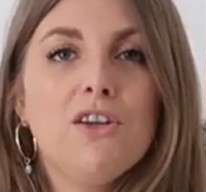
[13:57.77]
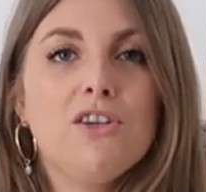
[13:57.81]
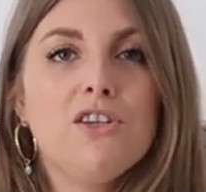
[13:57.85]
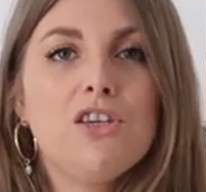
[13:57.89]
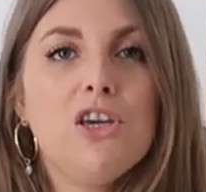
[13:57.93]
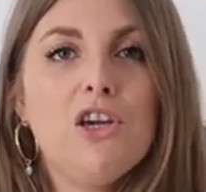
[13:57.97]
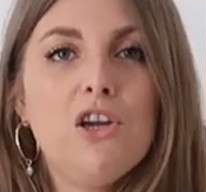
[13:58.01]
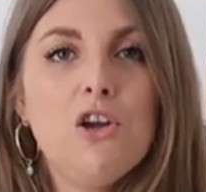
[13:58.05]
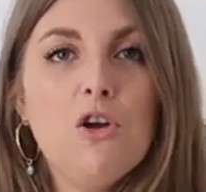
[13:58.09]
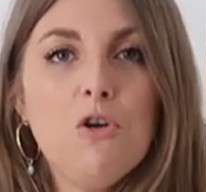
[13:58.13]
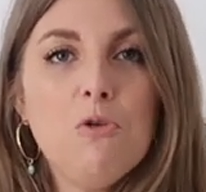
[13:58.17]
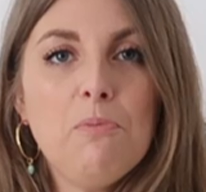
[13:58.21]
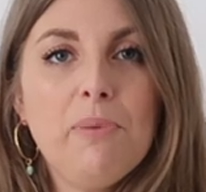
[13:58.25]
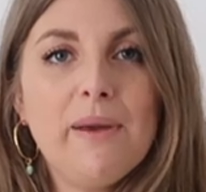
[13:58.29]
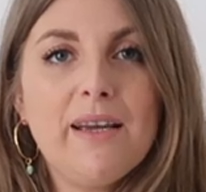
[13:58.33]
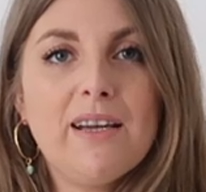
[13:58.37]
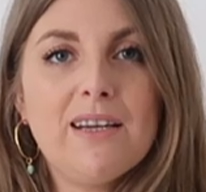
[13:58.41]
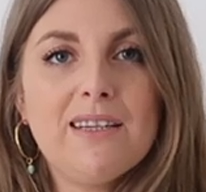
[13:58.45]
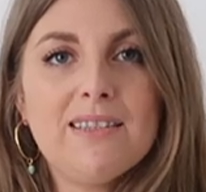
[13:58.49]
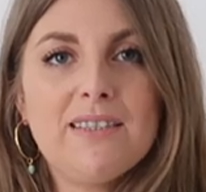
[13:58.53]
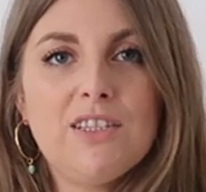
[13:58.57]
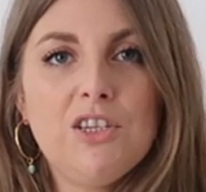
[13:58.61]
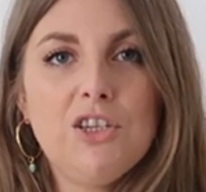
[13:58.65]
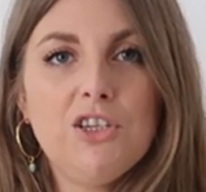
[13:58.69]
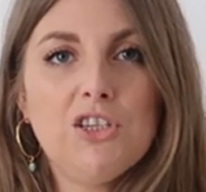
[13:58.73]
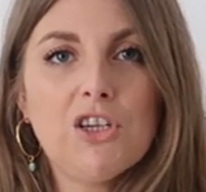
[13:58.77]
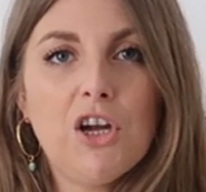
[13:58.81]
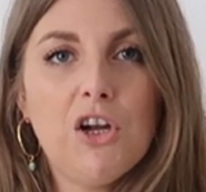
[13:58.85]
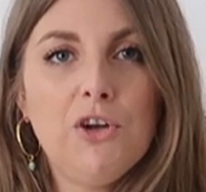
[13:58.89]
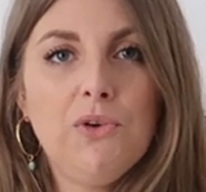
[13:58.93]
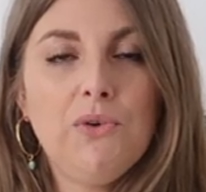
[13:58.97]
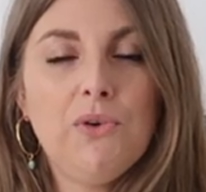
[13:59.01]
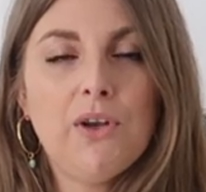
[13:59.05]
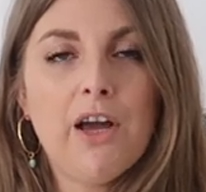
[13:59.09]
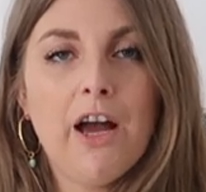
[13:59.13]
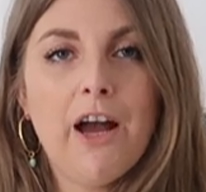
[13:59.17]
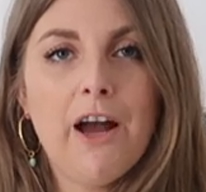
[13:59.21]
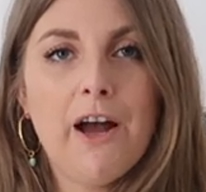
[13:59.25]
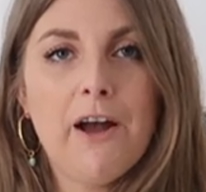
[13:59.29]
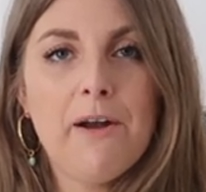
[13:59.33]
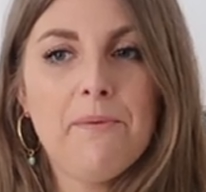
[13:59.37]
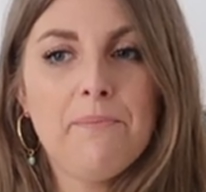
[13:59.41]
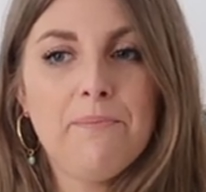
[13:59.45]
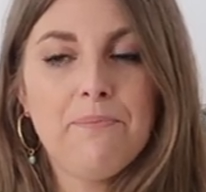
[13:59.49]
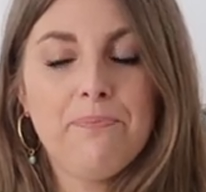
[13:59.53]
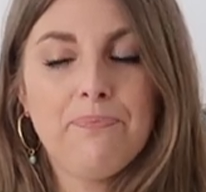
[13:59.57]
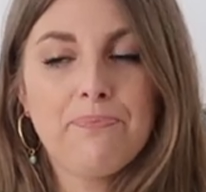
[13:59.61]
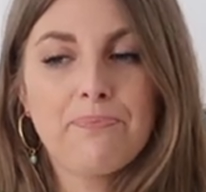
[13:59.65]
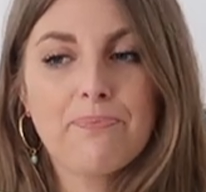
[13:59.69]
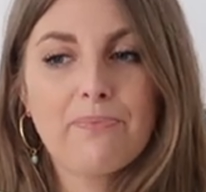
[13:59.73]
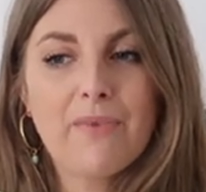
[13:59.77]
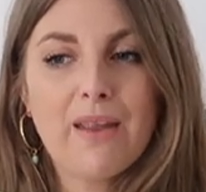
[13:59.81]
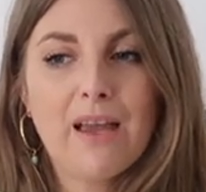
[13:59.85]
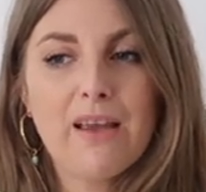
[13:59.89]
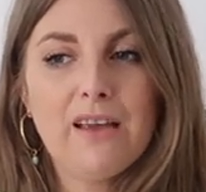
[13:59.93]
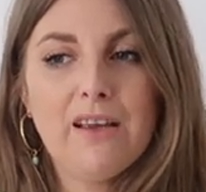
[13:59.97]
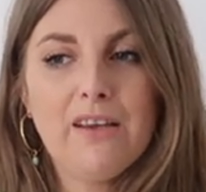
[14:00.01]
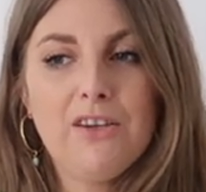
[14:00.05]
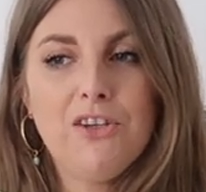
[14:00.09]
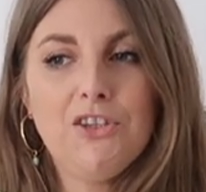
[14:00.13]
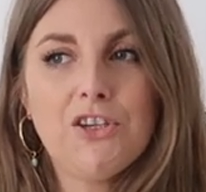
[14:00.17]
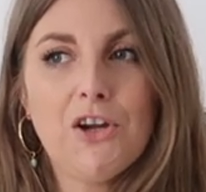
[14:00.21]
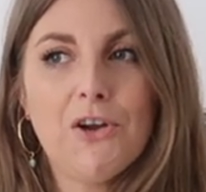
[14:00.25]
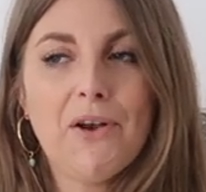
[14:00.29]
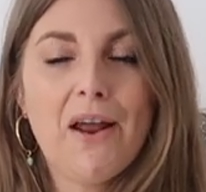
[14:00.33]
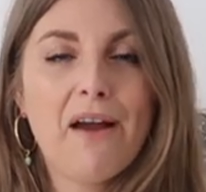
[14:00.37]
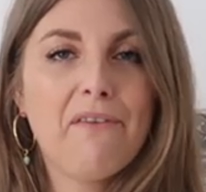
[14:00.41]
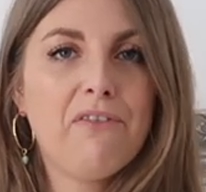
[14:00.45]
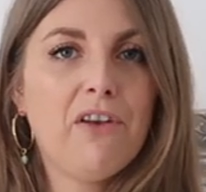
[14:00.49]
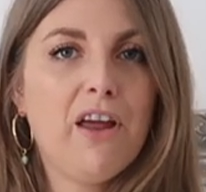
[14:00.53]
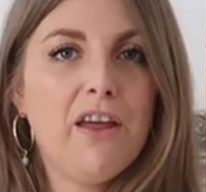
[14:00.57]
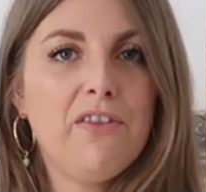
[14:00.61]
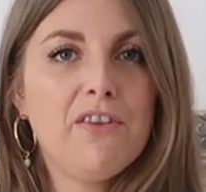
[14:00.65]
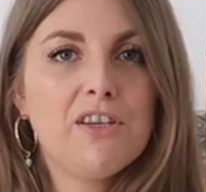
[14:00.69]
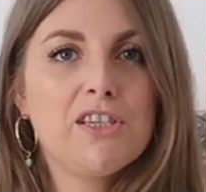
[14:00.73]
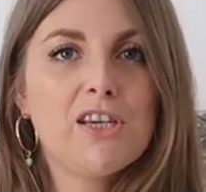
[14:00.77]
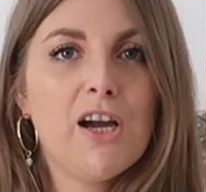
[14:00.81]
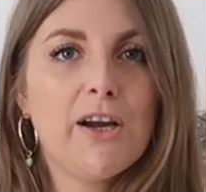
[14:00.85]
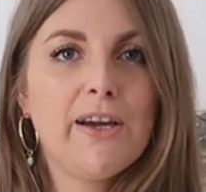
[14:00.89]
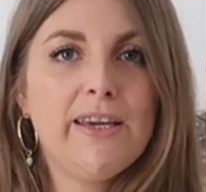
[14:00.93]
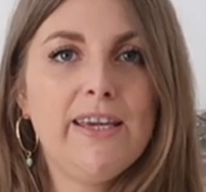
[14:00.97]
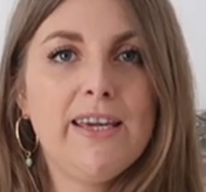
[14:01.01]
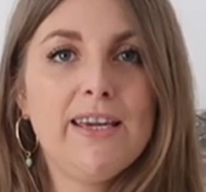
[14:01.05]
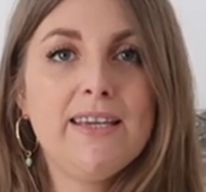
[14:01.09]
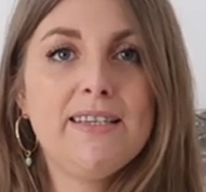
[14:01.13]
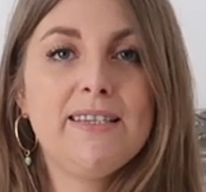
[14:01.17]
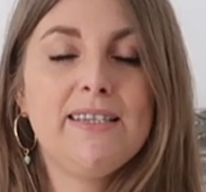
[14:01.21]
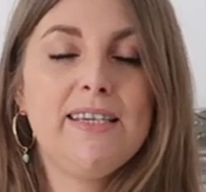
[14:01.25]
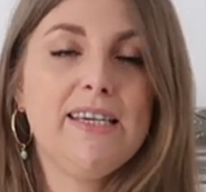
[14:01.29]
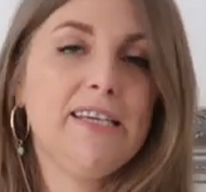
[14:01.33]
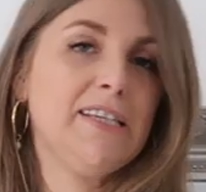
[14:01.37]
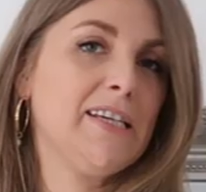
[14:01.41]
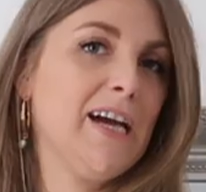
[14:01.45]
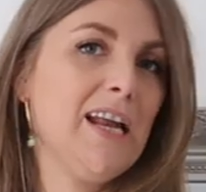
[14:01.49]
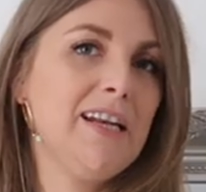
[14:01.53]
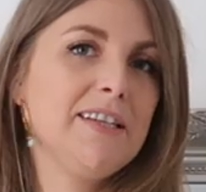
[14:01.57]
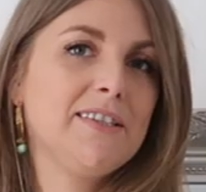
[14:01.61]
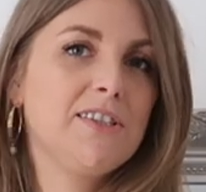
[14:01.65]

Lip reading: too, because you don't have like the tucking in detail.